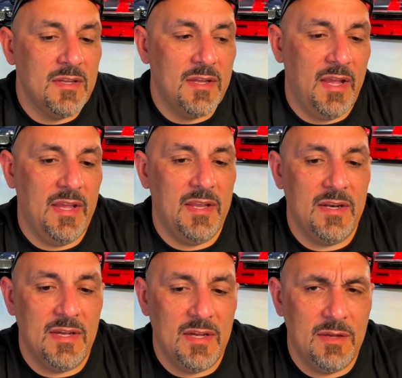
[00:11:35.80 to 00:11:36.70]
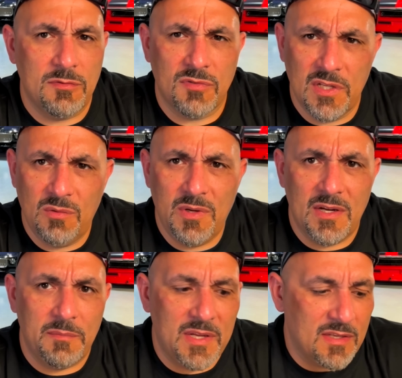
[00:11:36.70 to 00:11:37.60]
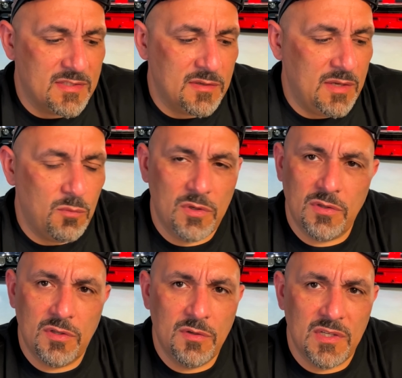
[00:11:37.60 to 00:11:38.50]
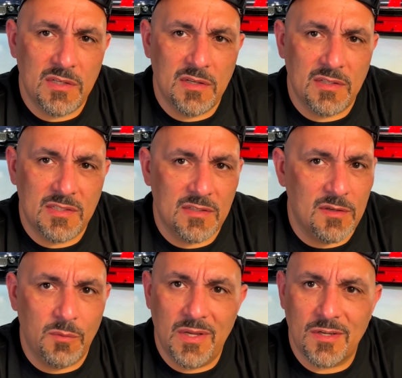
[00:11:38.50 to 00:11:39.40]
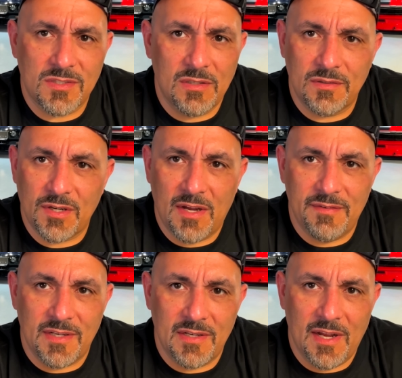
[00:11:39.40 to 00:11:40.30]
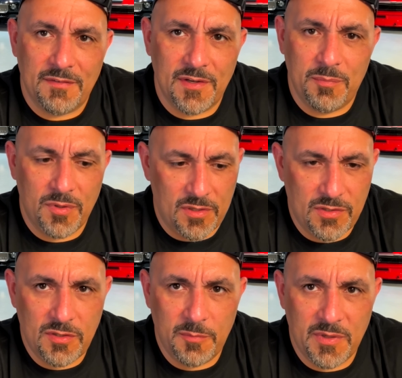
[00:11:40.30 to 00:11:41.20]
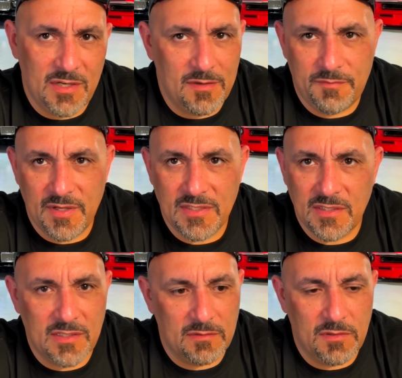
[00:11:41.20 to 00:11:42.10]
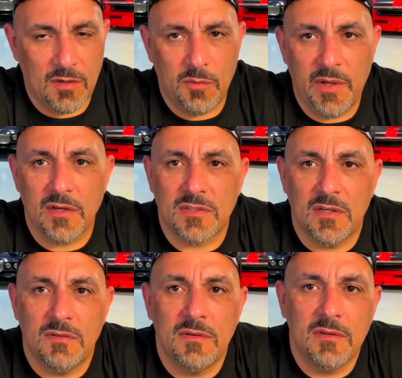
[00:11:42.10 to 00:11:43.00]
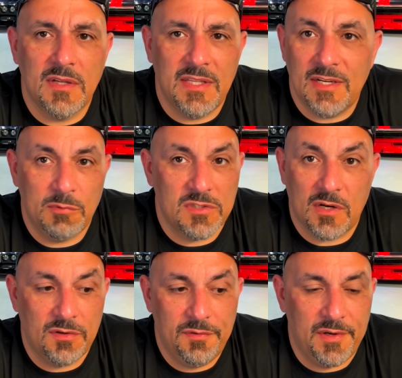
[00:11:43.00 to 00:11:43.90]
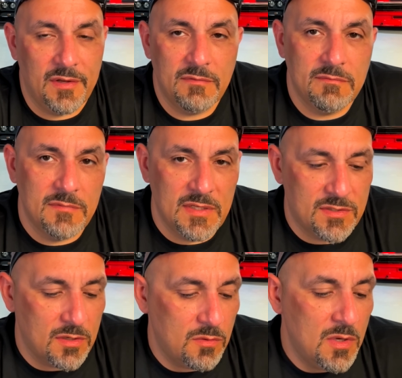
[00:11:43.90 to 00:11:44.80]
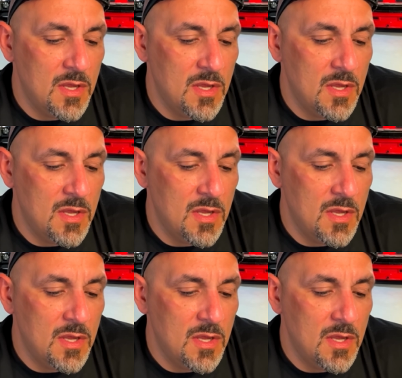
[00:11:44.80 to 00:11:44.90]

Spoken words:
And it was really weird because it wouldn't do it until a week or so of driving it. After you put a tune-up in it, it'd fix it, and it'd go a week or so, and then it would start doing it. And so